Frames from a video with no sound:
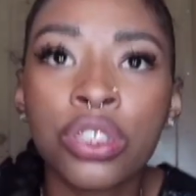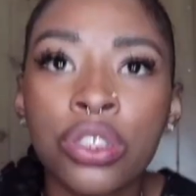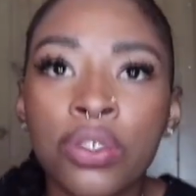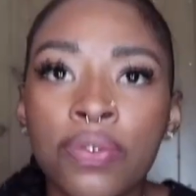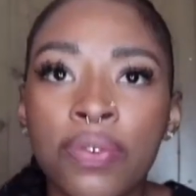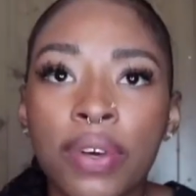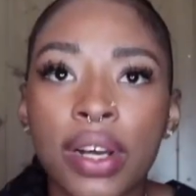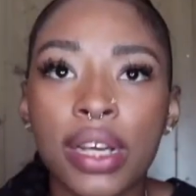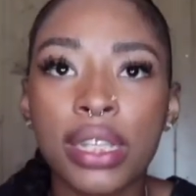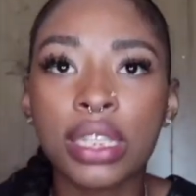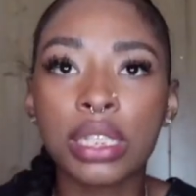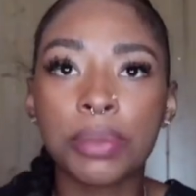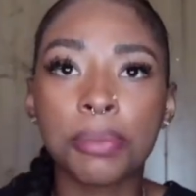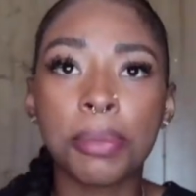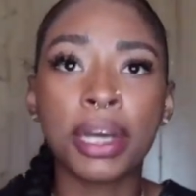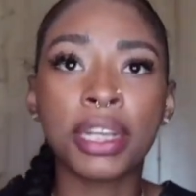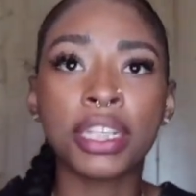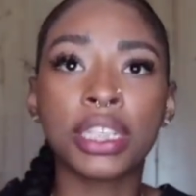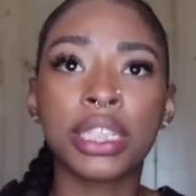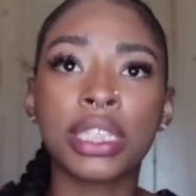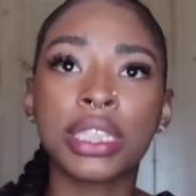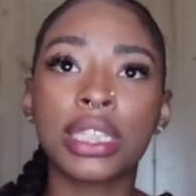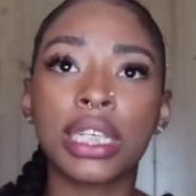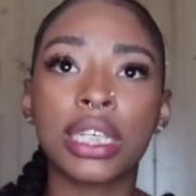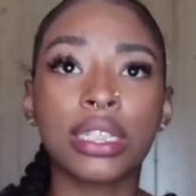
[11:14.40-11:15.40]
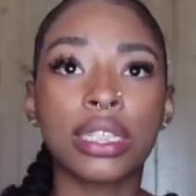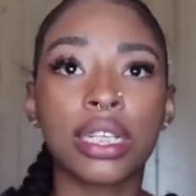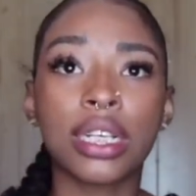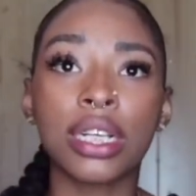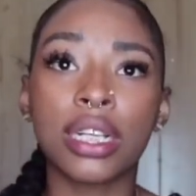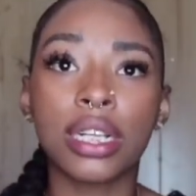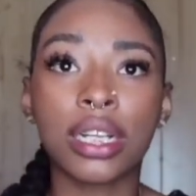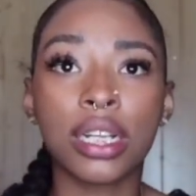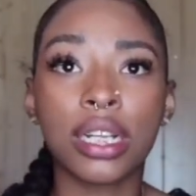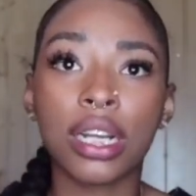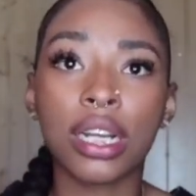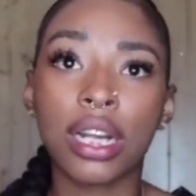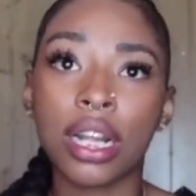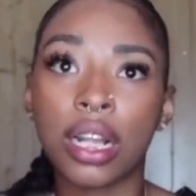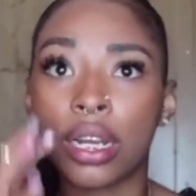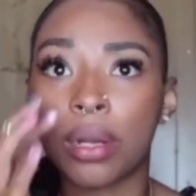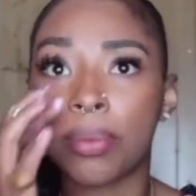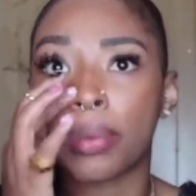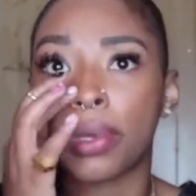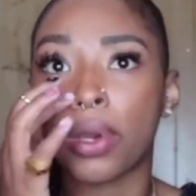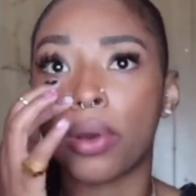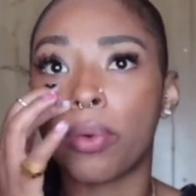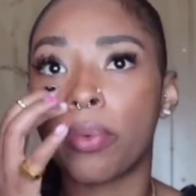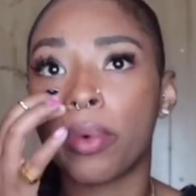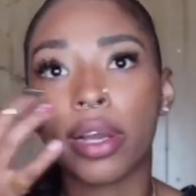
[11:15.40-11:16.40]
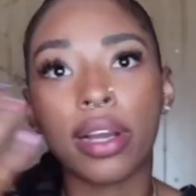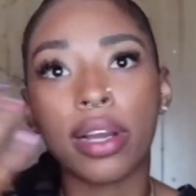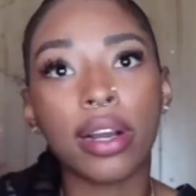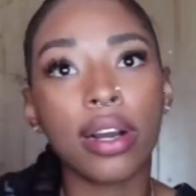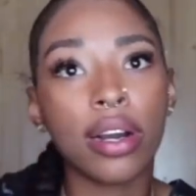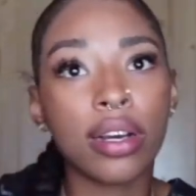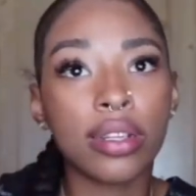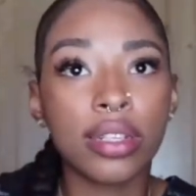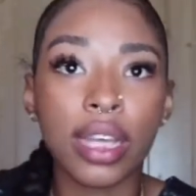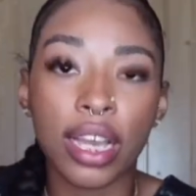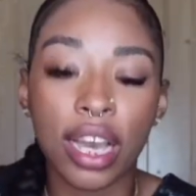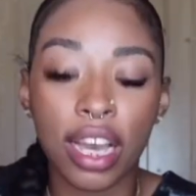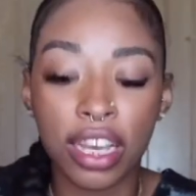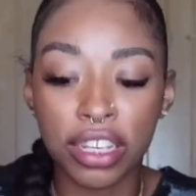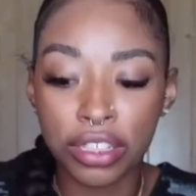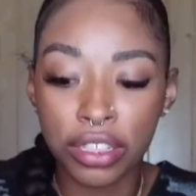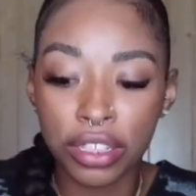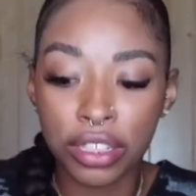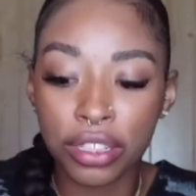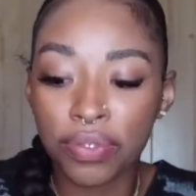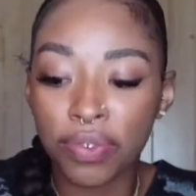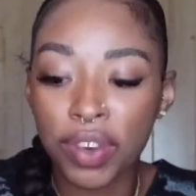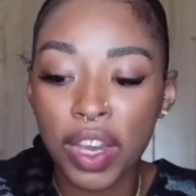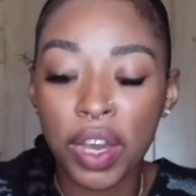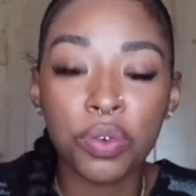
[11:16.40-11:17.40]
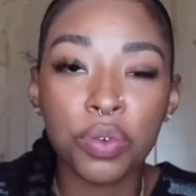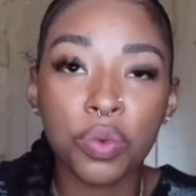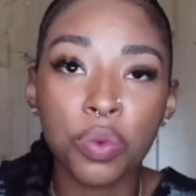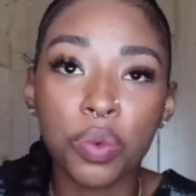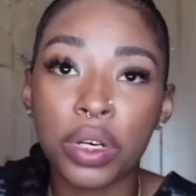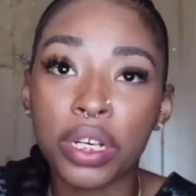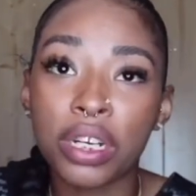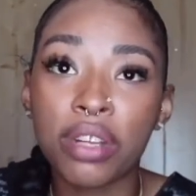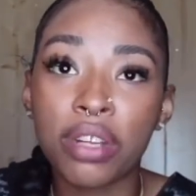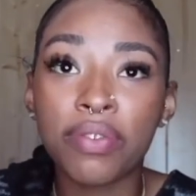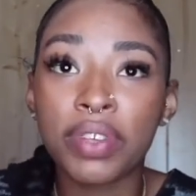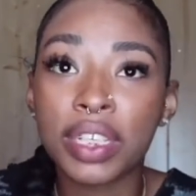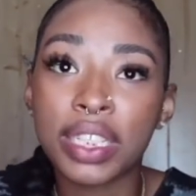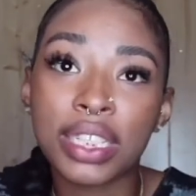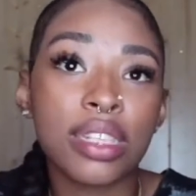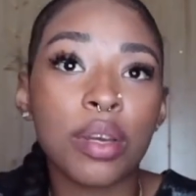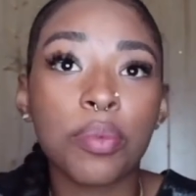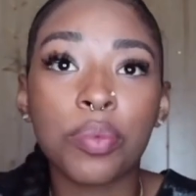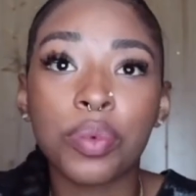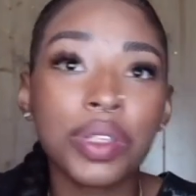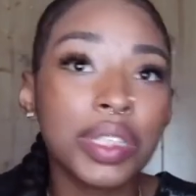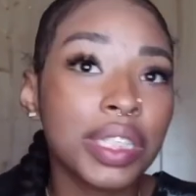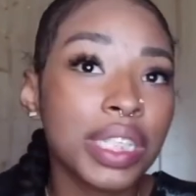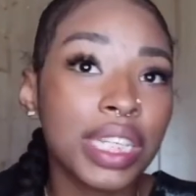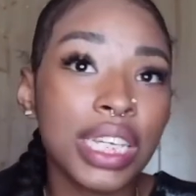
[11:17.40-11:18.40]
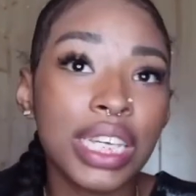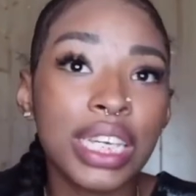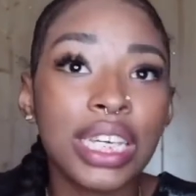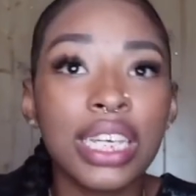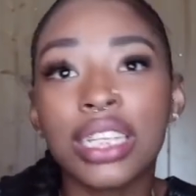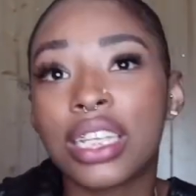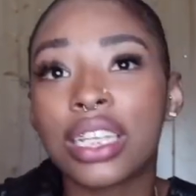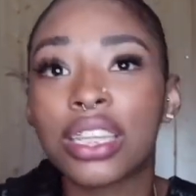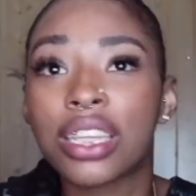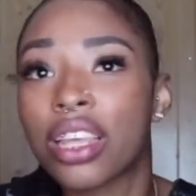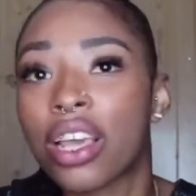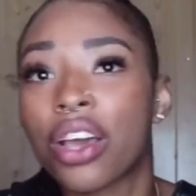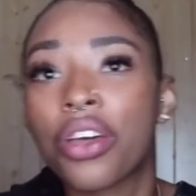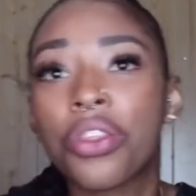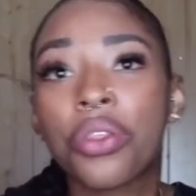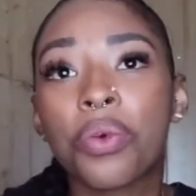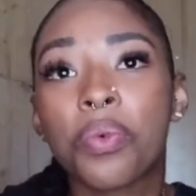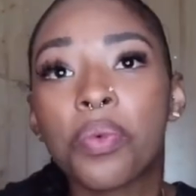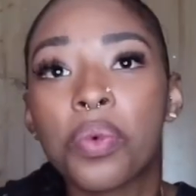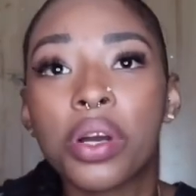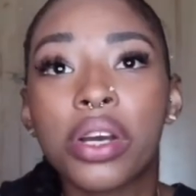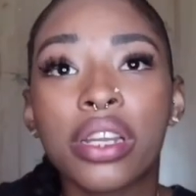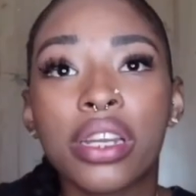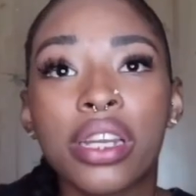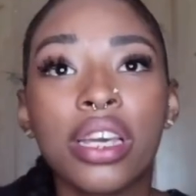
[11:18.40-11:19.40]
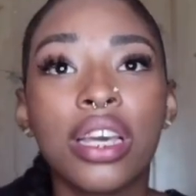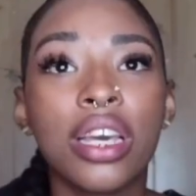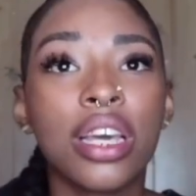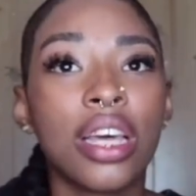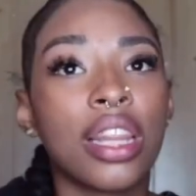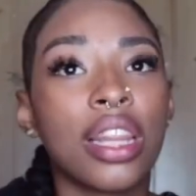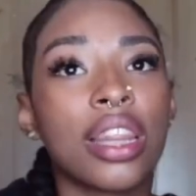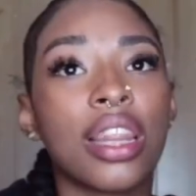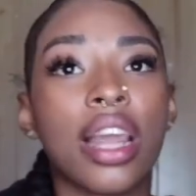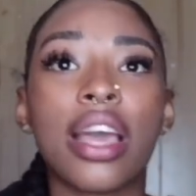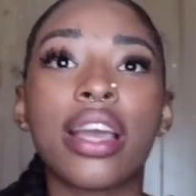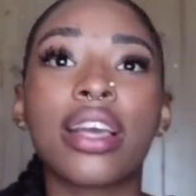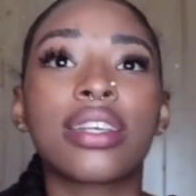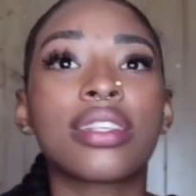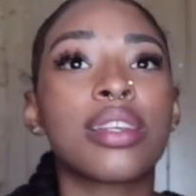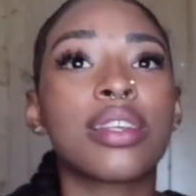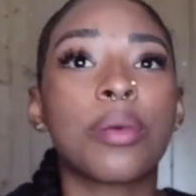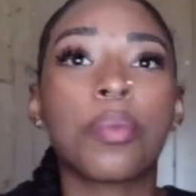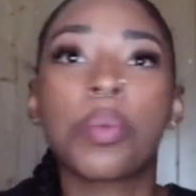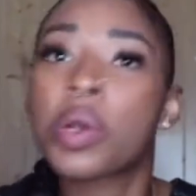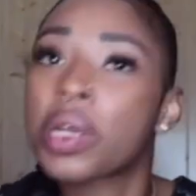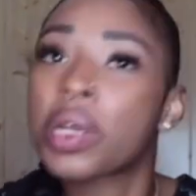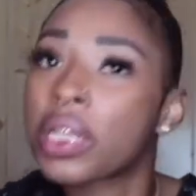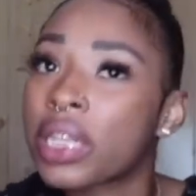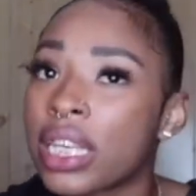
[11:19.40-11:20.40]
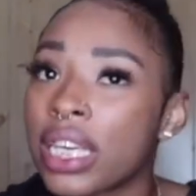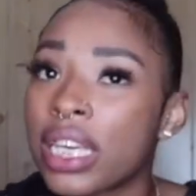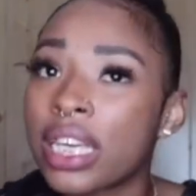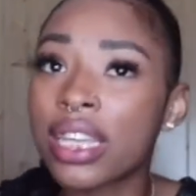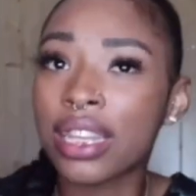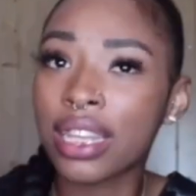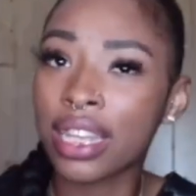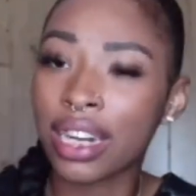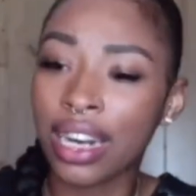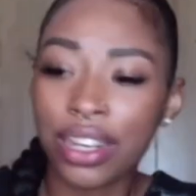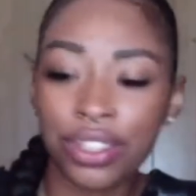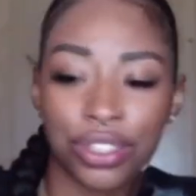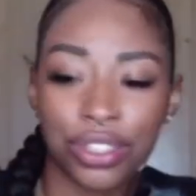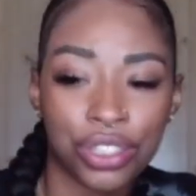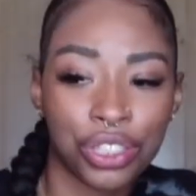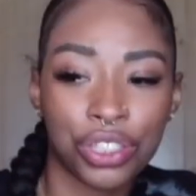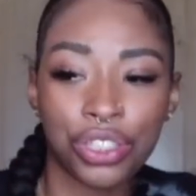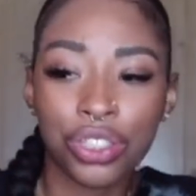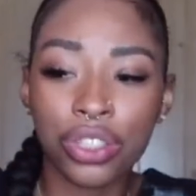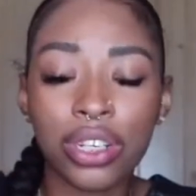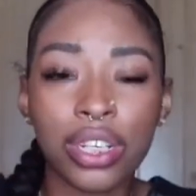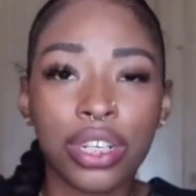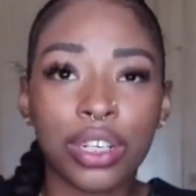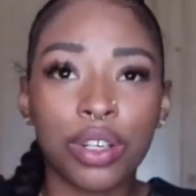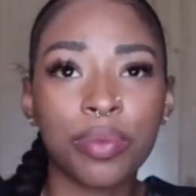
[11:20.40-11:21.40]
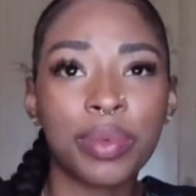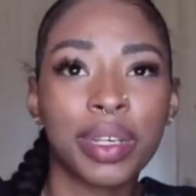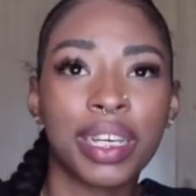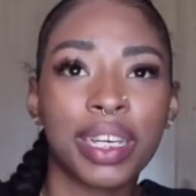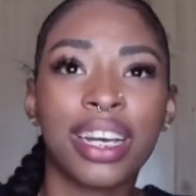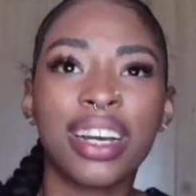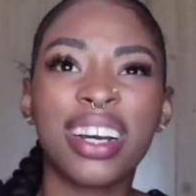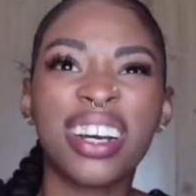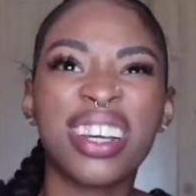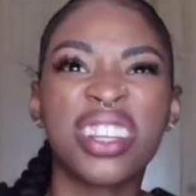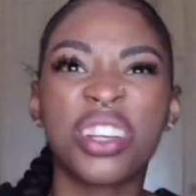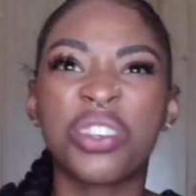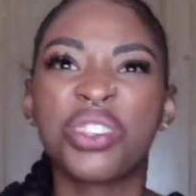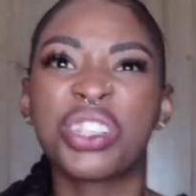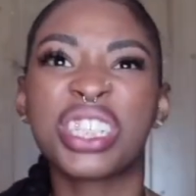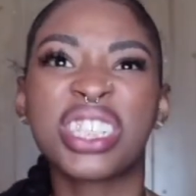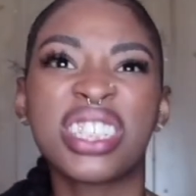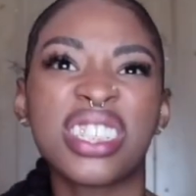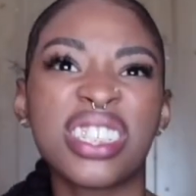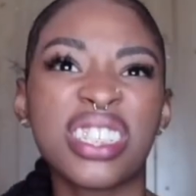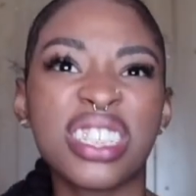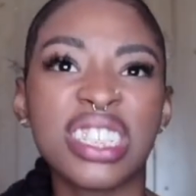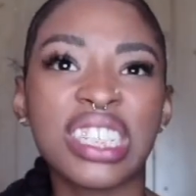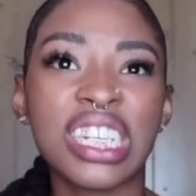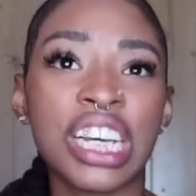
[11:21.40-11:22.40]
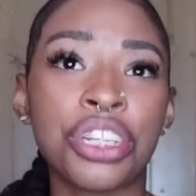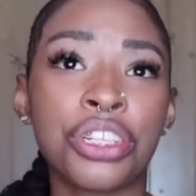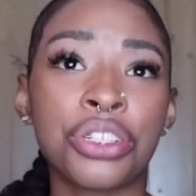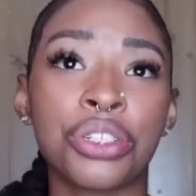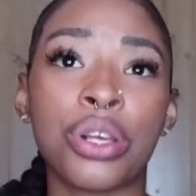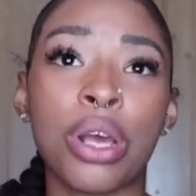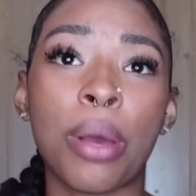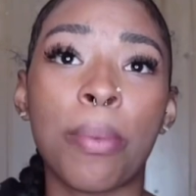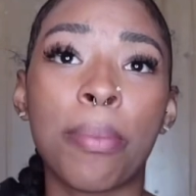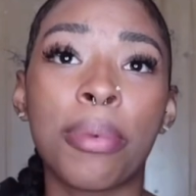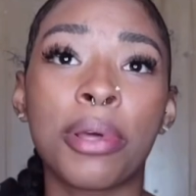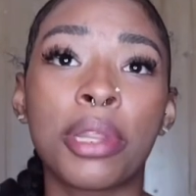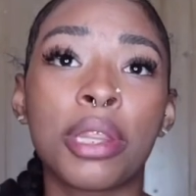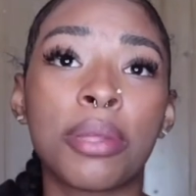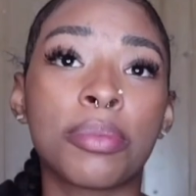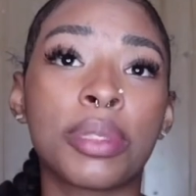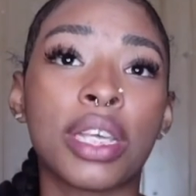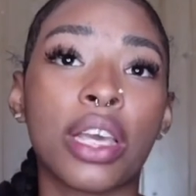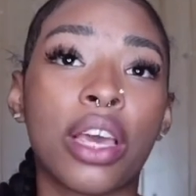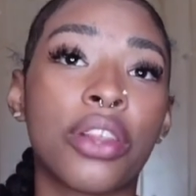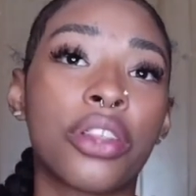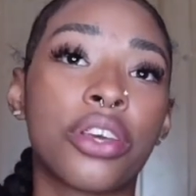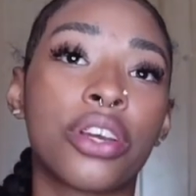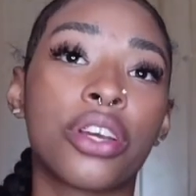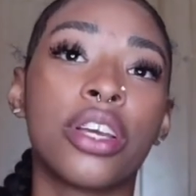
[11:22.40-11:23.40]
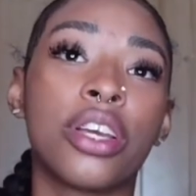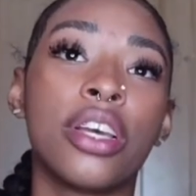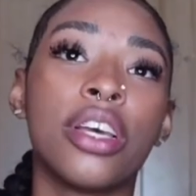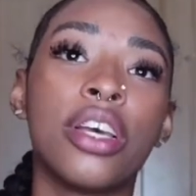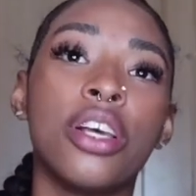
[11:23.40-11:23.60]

you find this matching set da, da, da, and i'm like oh my god like i just found one of it separately and then the other one like separately and then i just thought oh my god they're good together so i put them together